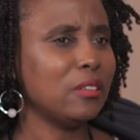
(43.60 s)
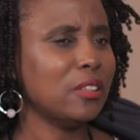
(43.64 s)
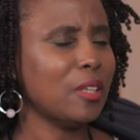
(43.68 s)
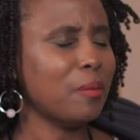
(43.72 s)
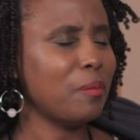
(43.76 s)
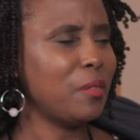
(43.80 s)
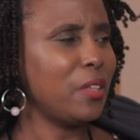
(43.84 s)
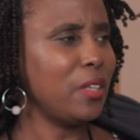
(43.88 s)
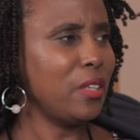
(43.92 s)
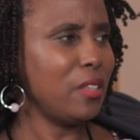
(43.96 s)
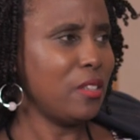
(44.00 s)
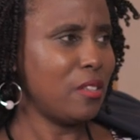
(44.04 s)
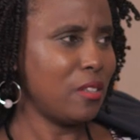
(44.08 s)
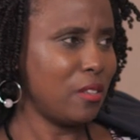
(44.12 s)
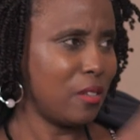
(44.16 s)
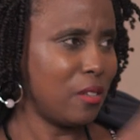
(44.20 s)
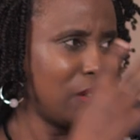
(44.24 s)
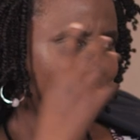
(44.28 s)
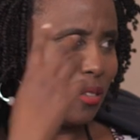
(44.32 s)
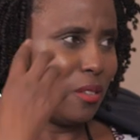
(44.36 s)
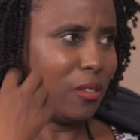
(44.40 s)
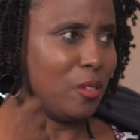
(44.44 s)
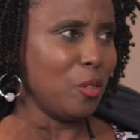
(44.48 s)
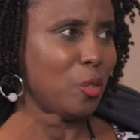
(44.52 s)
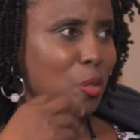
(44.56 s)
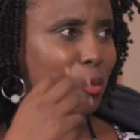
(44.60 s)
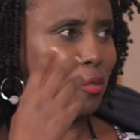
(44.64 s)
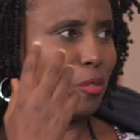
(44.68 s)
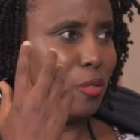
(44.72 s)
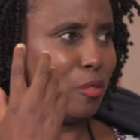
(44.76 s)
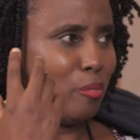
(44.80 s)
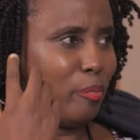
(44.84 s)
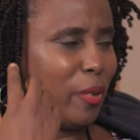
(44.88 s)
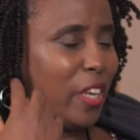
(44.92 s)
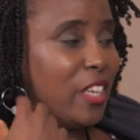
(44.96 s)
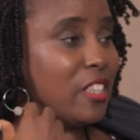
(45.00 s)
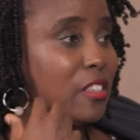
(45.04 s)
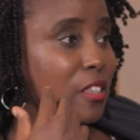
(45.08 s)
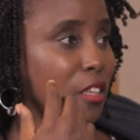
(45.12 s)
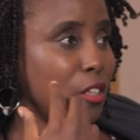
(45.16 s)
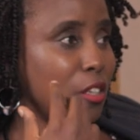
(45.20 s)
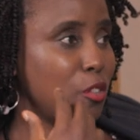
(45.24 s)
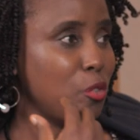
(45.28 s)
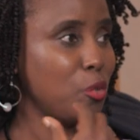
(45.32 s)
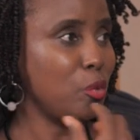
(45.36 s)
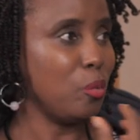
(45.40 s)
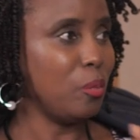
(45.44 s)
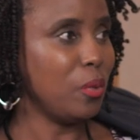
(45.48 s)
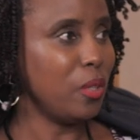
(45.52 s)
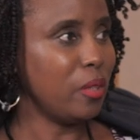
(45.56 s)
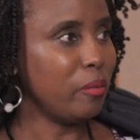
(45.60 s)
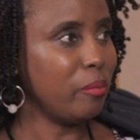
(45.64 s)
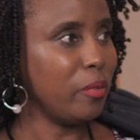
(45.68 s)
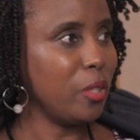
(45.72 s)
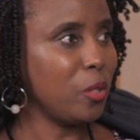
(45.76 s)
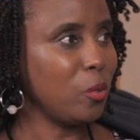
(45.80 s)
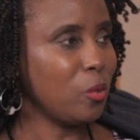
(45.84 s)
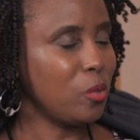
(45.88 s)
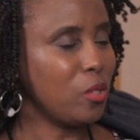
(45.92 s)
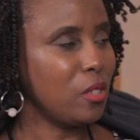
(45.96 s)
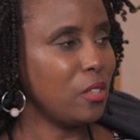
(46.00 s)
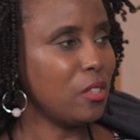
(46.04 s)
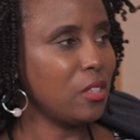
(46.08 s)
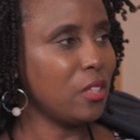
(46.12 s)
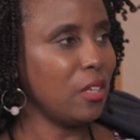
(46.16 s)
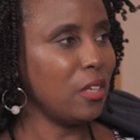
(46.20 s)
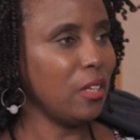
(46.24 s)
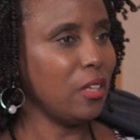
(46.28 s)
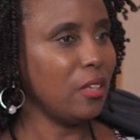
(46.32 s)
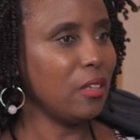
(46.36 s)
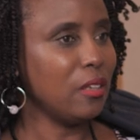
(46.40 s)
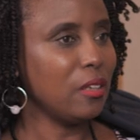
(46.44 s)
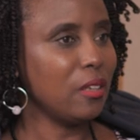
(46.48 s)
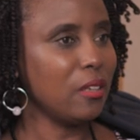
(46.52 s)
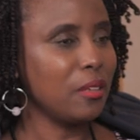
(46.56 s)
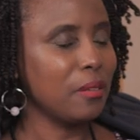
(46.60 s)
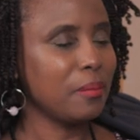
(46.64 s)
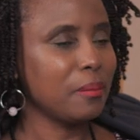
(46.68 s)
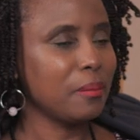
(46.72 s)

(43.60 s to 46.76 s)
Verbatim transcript: some things sort of made sense to me because he said,